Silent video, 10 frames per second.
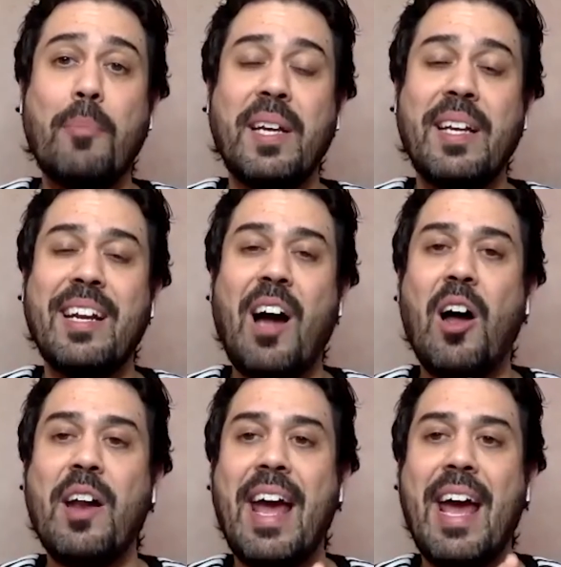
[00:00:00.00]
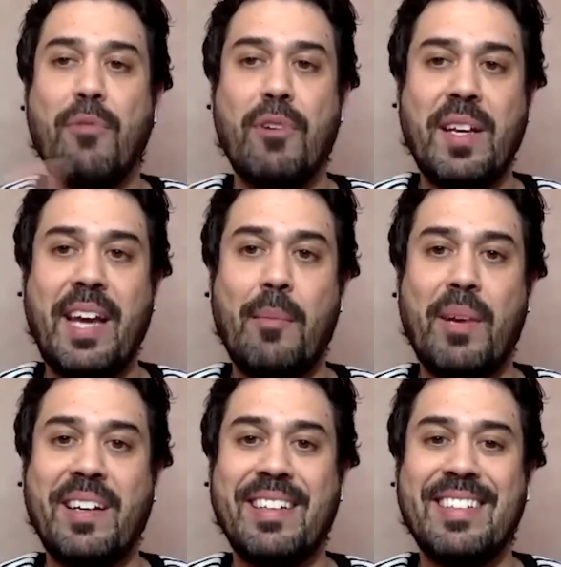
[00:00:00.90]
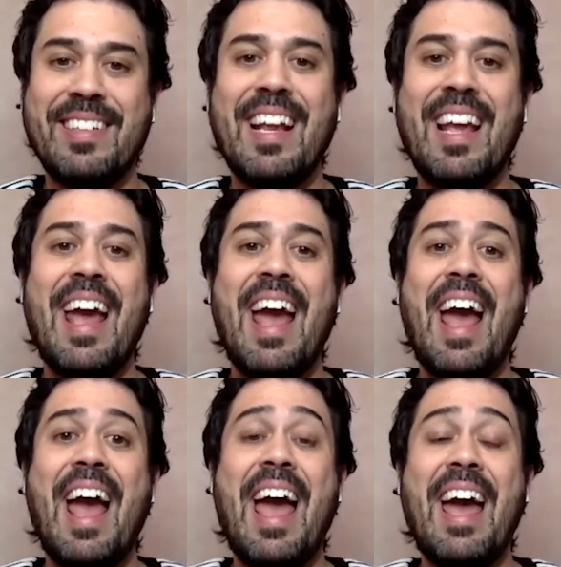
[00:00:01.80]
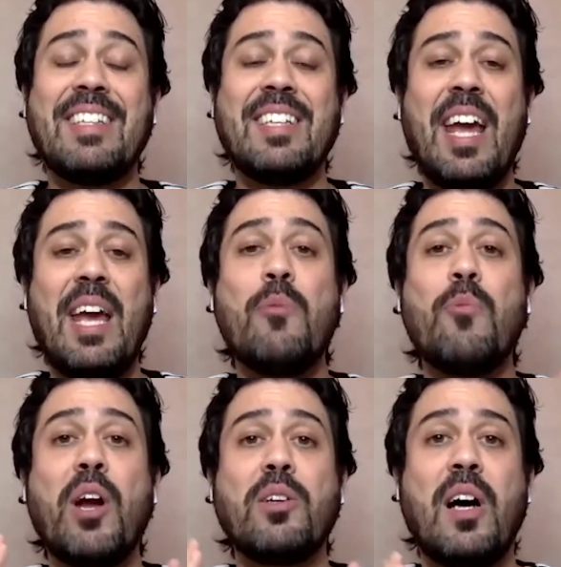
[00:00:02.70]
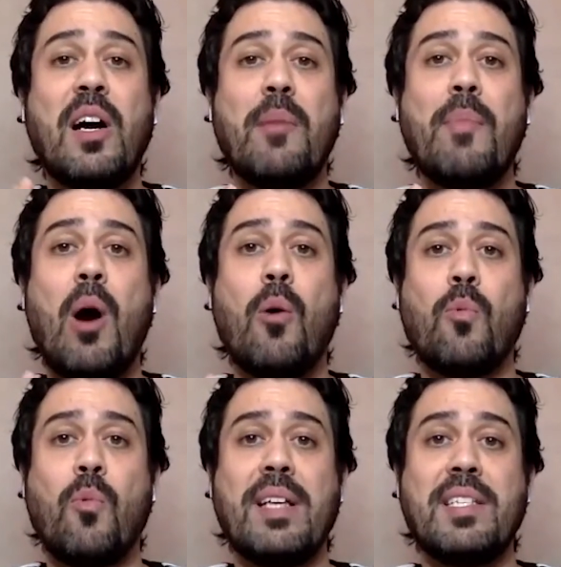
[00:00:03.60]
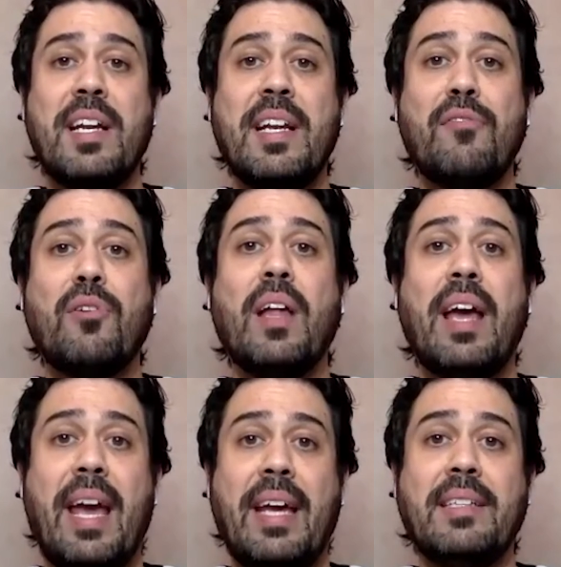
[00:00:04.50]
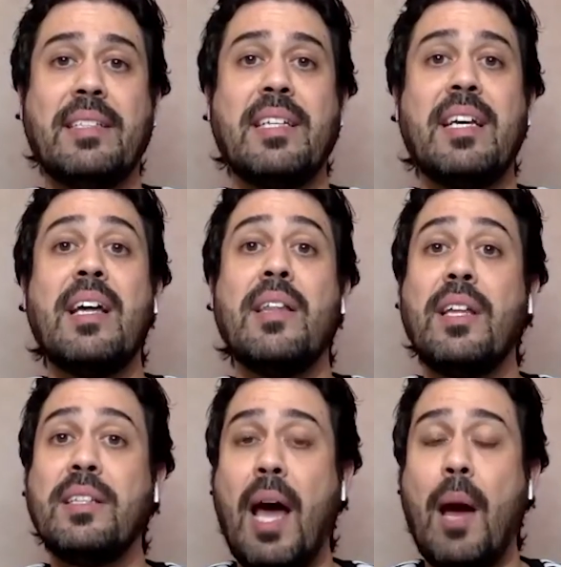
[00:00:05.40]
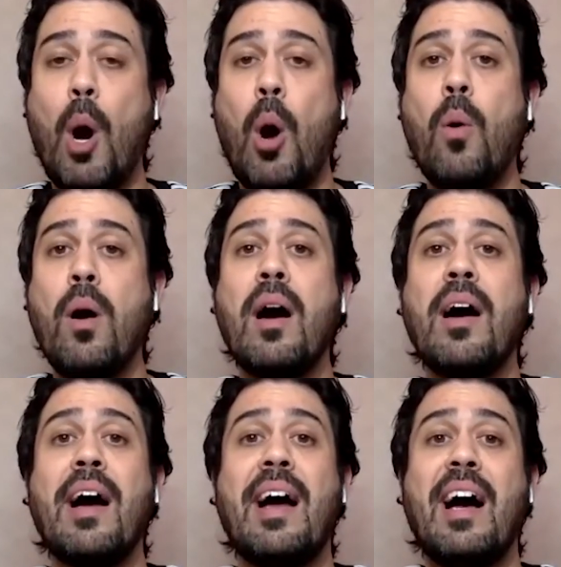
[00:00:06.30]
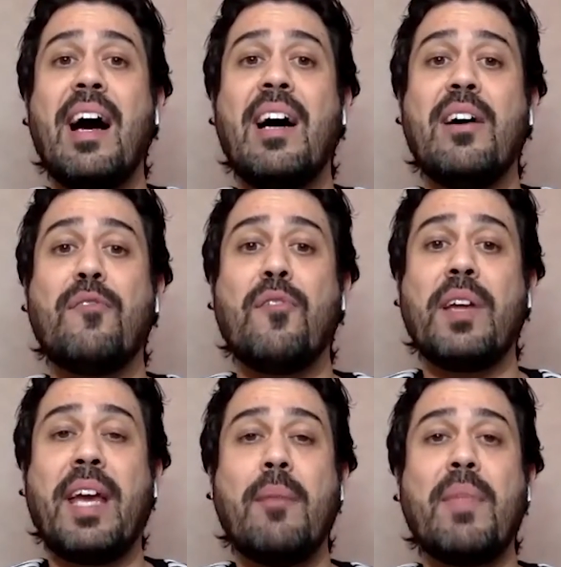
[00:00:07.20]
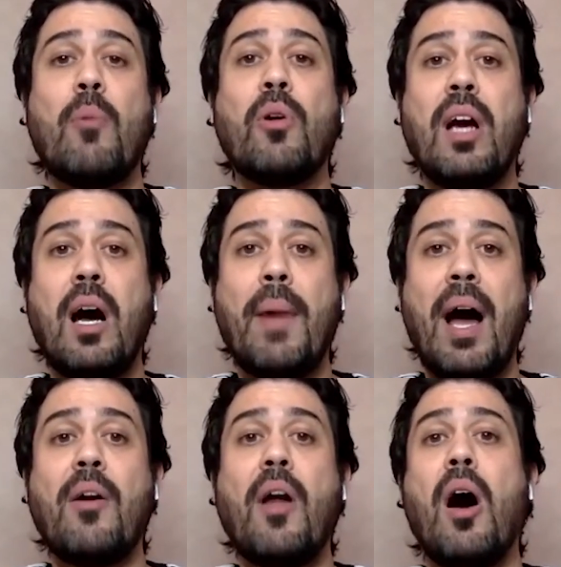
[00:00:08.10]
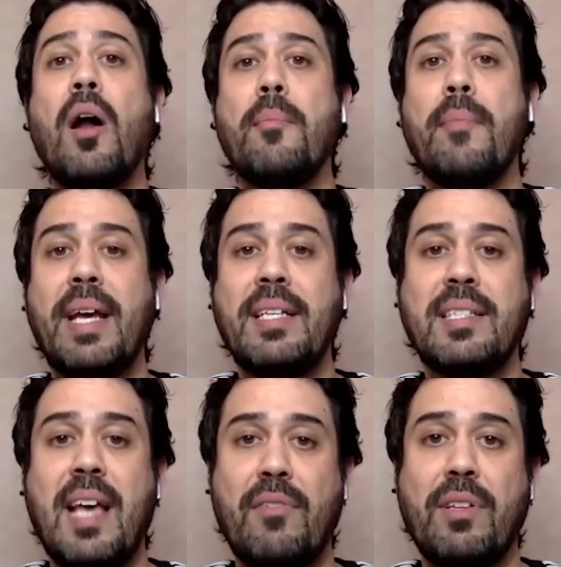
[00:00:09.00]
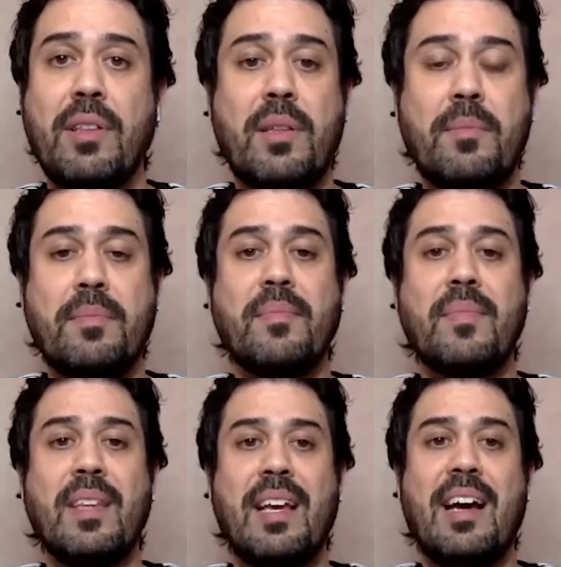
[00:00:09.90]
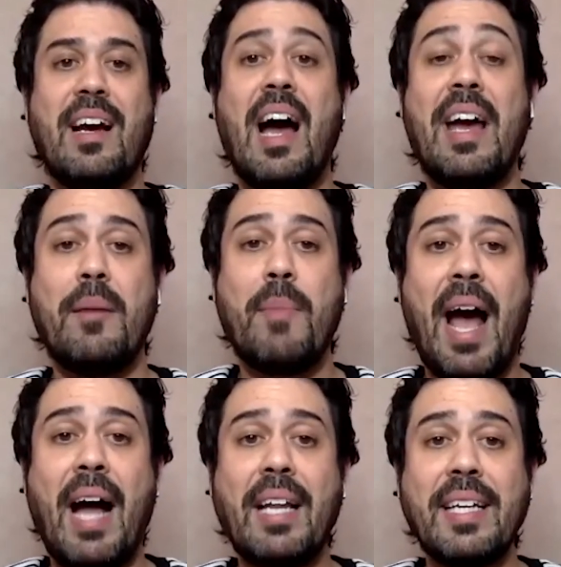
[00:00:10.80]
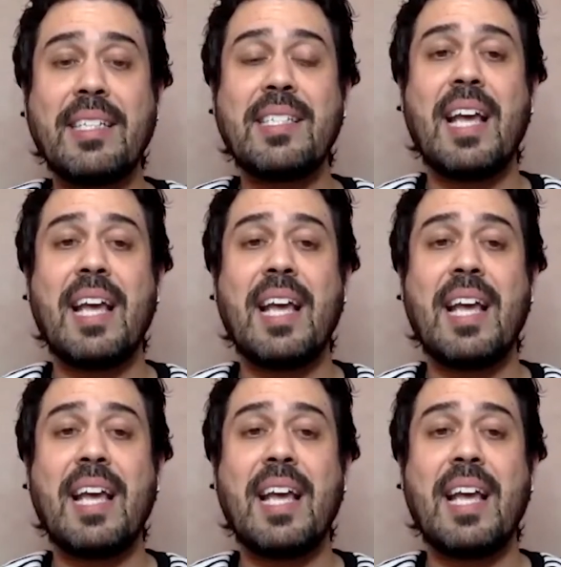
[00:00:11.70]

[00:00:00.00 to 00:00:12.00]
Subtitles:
updated on everything gaming. And today we are talking about Resident Evil 8, the demo for the game that will come out on May 7th. I am Alex,